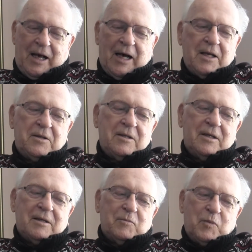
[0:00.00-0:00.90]
I
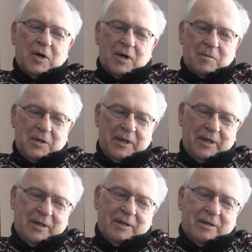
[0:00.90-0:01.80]
think
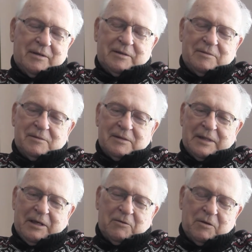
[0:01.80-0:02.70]
probably
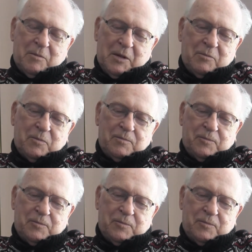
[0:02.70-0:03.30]
we've been